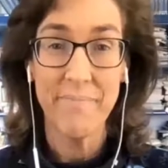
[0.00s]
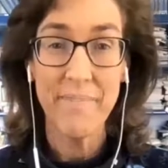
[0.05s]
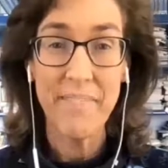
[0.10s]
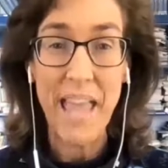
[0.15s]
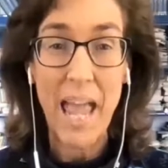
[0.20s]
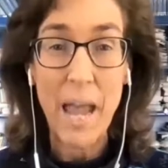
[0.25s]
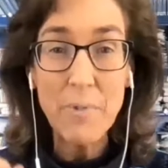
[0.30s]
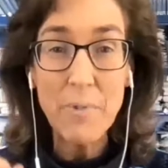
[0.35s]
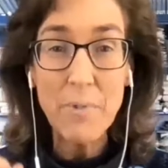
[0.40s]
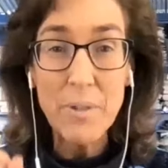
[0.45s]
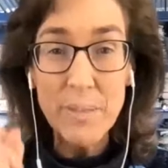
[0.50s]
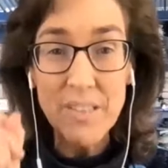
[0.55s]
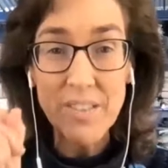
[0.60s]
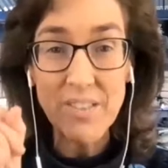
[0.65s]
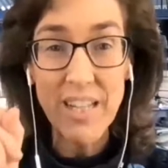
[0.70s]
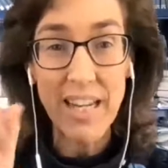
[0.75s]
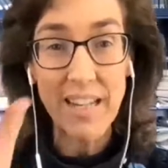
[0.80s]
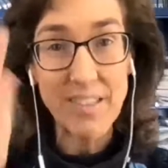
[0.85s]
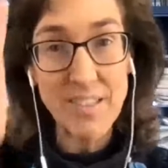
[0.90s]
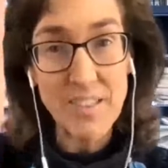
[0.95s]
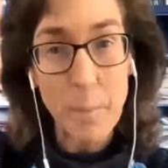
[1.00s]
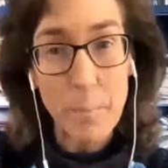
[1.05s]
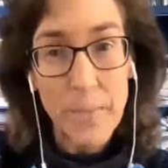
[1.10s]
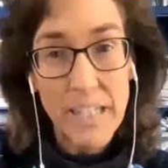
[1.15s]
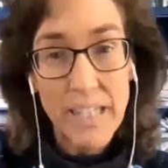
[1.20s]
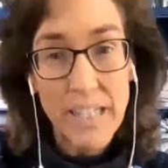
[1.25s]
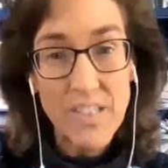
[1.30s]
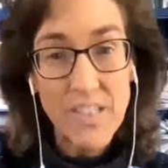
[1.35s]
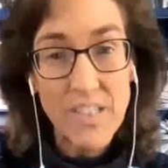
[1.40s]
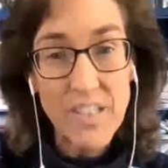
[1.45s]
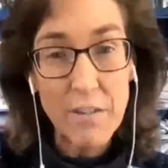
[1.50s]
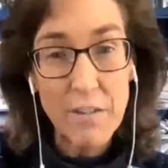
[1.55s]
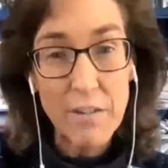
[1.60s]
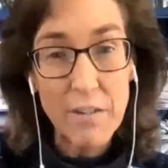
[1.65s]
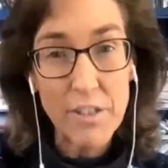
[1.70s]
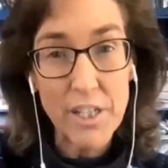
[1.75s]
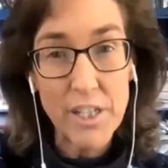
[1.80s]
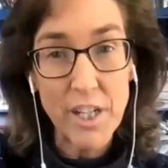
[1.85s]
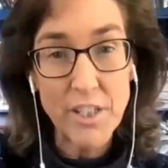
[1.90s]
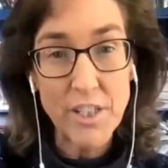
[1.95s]
That would be saying something is sacred
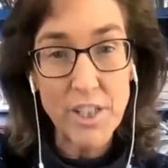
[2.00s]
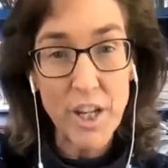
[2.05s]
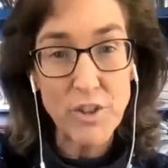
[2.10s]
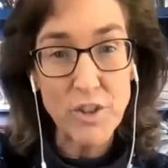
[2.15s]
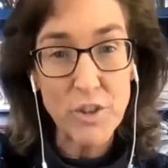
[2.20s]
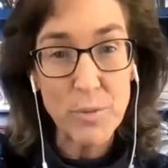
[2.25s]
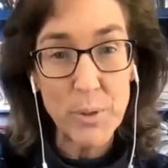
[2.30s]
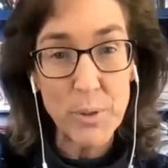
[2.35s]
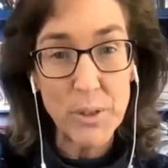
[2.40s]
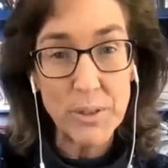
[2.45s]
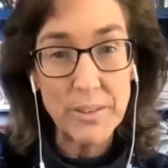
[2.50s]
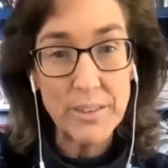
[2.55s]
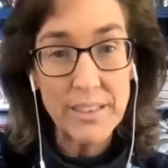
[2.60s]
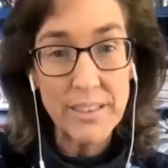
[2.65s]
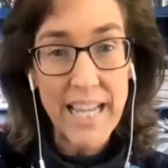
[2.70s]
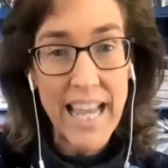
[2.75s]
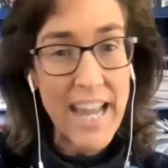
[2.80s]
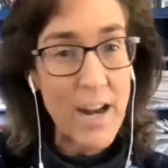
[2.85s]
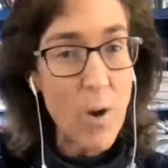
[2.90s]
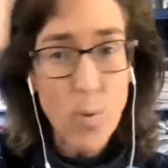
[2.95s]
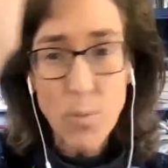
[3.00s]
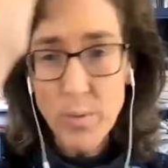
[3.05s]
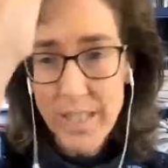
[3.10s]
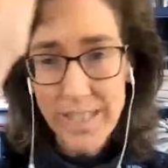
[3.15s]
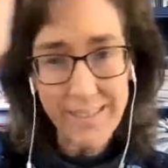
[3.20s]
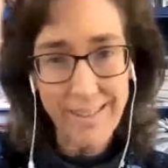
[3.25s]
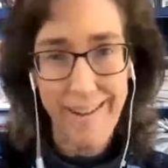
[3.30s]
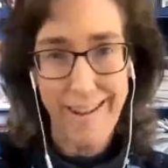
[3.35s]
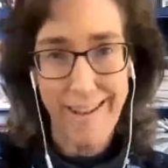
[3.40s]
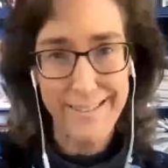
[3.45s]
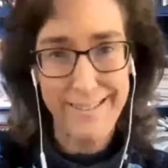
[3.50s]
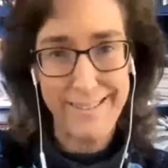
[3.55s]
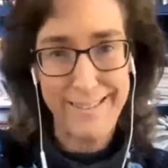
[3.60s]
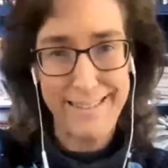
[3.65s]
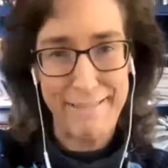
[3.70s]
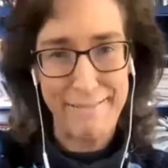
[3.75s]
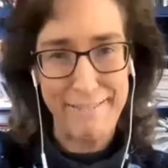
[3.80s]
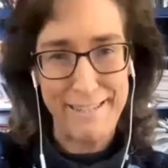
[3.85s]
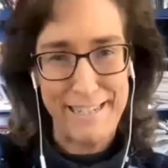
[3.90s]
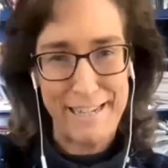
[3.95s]
and untouchable, and only God is
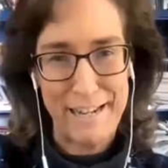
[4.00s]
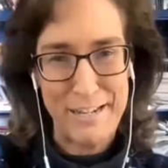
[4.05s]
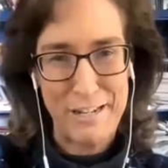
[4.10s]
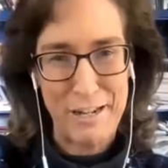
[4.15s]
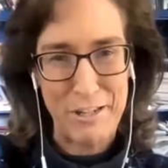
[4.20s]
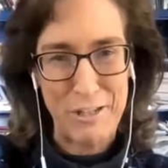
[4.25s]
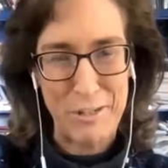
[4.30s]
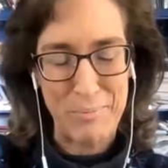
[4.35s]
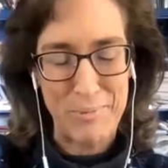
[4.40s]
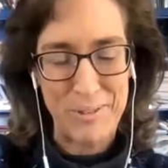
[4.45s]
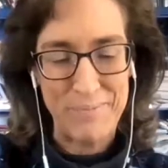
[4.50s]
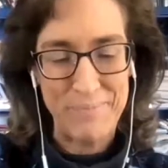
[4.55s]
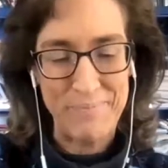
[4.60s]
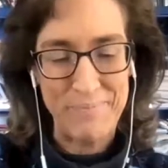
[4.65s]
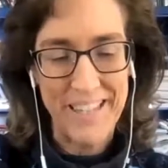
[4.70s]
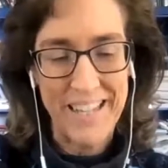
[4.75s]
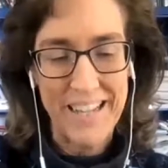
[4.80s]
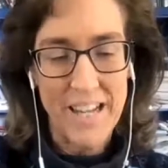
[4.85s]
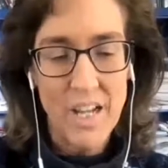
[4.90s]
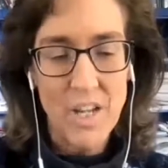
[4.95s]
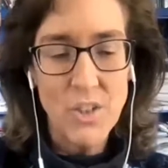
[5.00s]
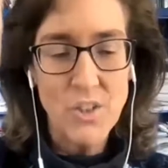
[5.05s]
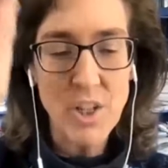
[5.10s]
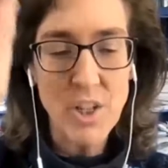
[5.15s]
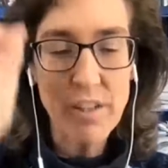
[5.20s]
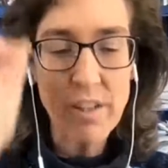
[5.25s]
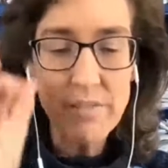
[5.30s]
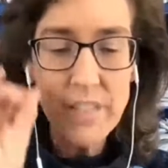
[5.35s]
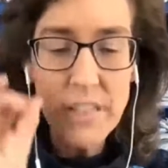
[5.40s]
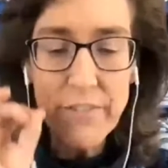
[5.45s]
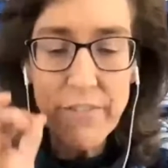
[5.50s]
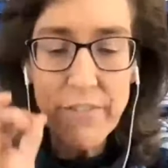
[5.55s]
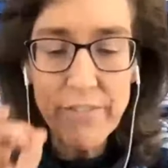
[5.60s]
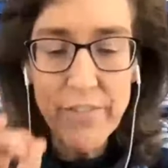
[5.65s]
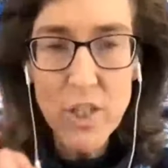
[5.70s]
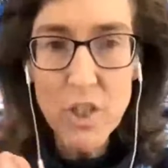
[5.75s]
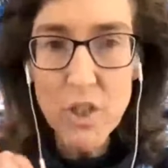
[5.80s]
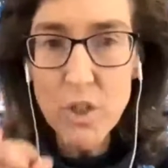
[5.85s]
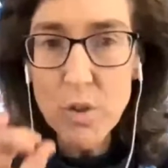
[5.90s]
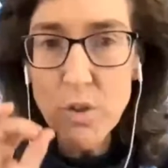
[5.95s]
sacred and untouchable. So they
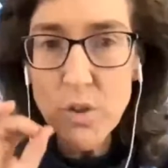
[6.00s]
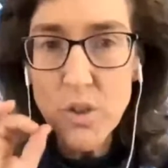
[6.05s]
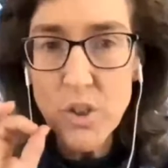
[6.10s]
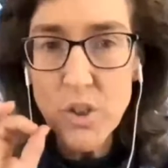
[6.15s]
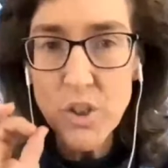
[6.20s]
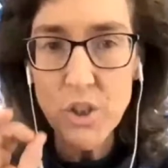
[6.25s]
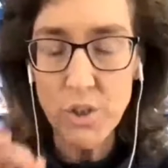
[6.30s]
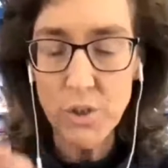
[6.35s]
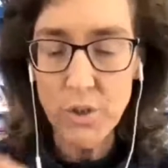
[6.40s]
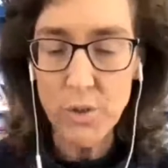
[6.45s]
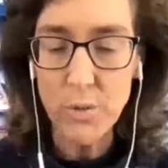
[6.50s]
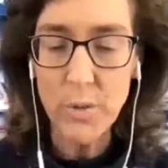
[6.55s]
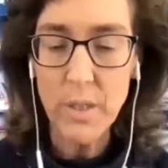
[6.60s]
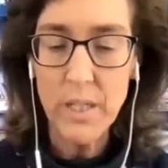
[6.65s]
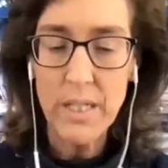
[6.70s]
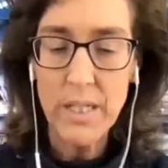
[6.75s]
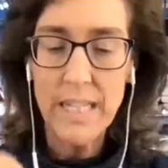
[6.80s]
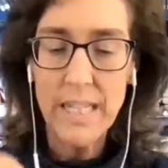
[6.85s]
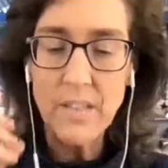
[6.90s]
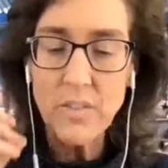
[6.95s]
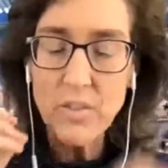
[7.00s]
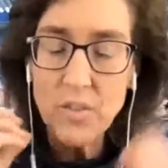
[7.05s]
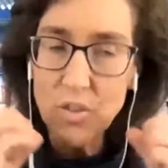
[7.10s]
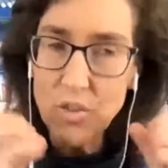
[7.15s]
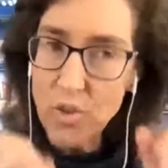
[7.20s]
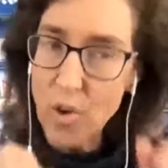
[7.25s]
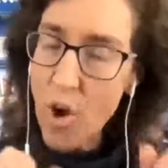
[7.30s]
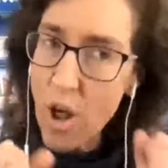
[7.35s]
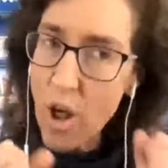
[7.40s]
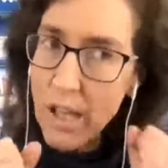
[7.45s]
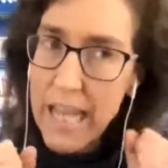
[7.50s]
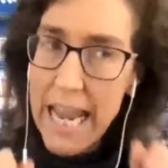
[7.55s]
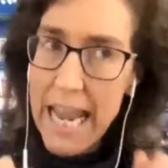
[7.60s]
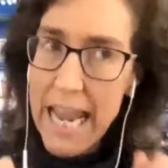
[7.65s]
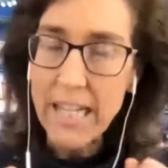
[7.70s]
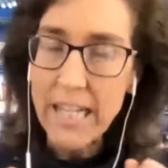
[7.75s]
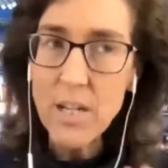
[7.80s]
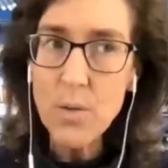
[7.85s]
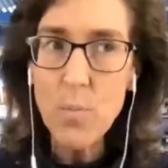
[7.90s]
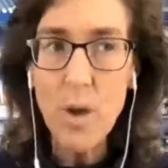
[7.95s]
refuse to install
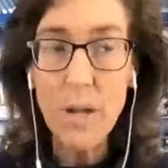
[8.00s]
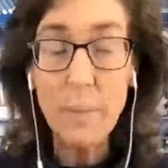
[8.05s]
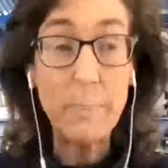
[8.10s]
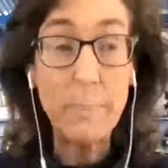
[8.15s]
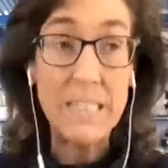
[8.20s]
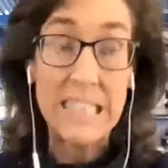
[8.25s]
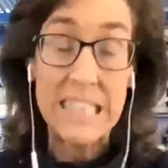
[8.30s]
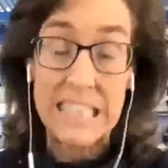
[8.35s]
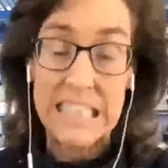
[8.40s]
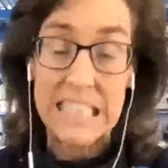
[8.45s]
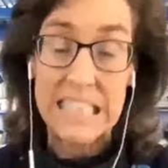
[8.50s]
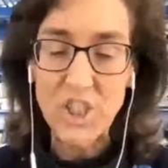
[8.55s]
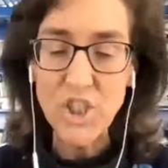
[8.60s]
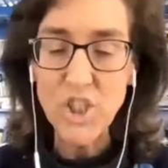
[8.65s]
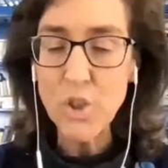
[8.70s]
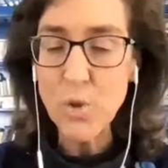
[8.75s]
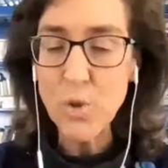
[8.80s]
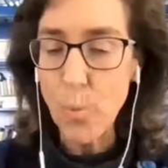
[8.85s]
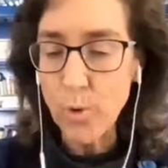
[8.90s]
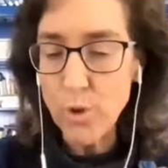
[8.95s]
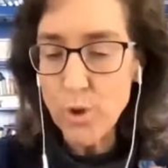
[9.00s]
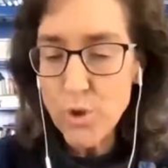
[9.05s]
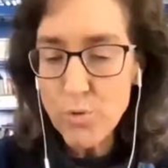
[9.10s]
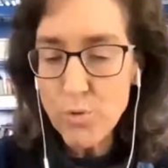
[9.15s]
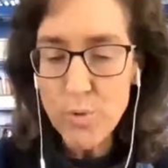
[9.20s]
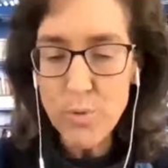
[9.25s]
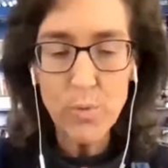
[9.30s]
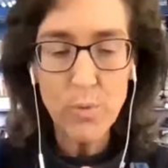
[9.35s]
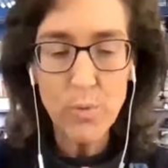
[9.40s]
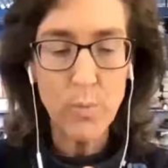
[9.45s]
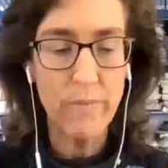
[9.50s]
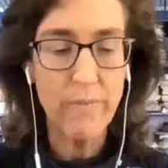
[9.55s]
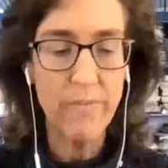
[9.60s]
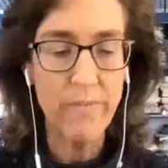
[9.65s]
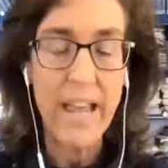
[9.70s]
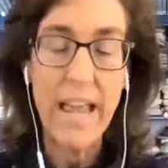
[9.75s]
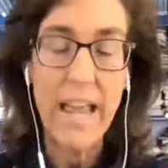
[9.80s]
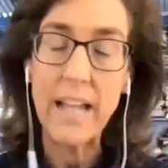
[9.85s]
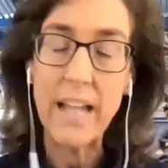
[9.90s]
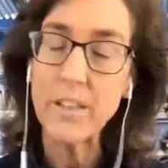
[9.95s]
any one position or truth or
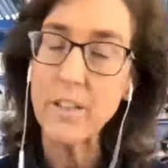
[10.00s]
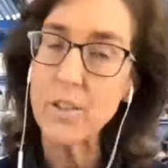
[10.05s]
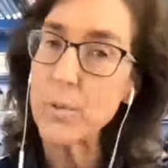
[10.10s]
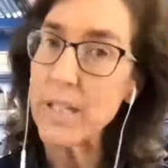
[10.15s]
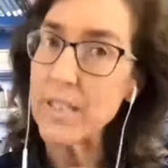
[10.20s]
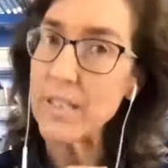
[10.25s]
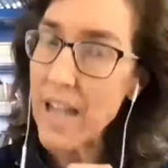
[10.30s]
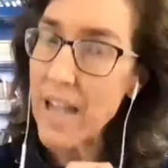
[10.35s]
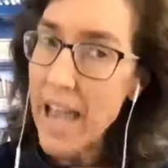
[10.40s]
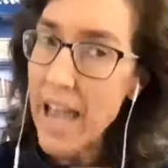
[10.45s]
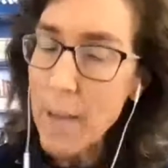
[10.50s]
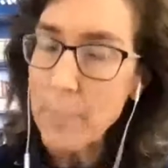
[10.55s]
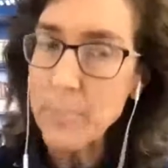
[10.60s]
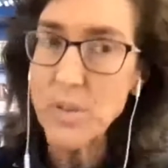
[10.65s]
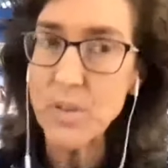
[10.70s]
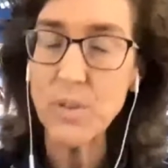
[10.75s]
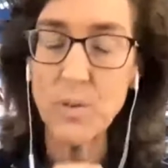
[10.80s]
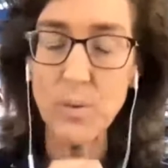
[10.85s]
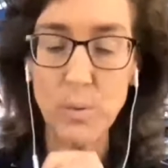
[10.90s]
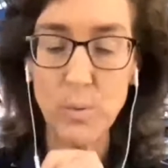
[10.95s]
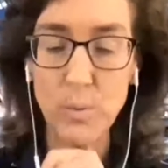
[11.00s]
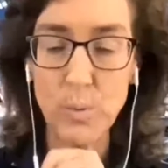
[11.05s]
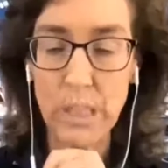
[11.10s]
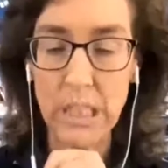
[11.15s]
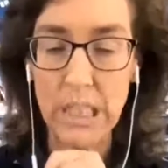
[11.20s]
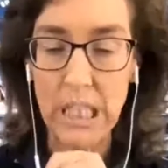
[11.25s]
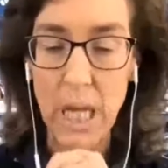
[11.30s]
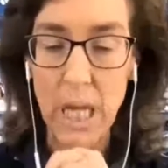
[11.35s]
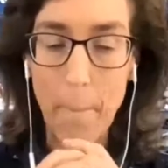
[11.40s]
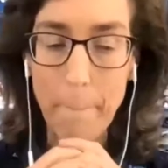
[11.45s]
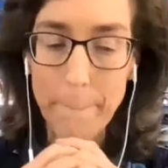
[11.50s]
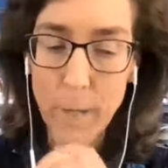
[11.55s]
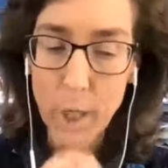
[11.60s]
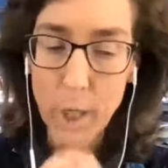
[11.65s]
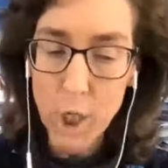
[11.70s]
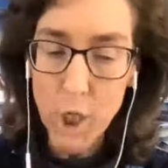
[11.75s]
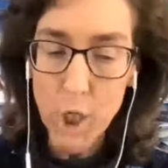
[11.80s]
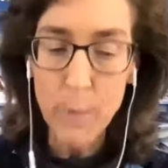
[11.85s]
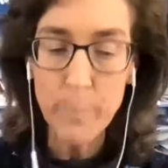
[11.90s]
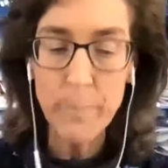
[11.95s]
value as absolutely
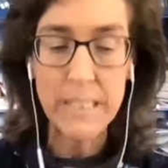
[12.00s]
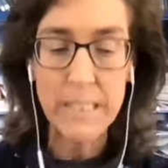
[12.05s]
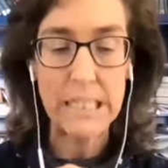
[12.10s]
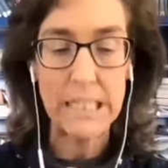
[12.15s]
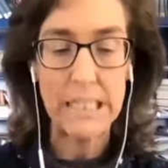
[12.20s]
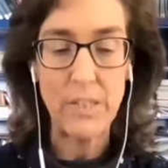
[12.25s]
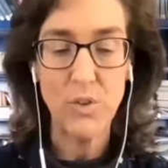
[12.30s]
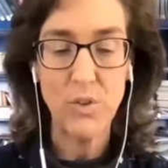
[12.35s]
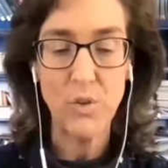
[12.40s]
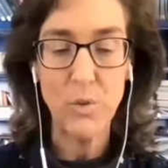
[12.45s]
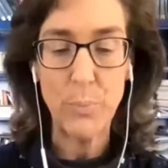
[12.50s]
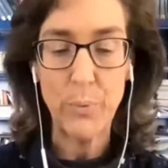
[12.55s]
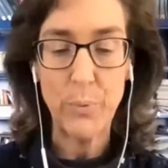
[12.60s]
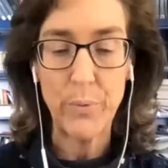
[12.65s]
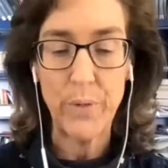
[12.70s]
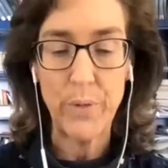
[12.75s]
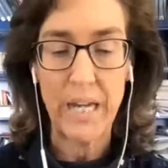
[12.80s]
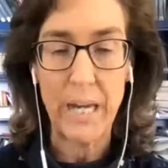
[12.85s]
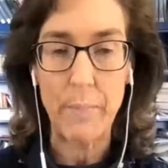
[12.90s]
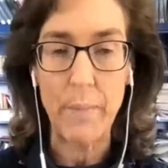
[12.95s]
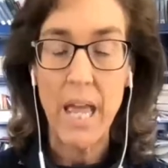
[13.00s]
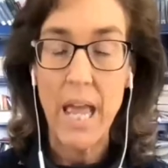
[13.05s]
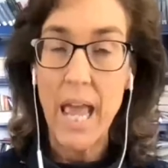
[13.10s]
permanently supreme.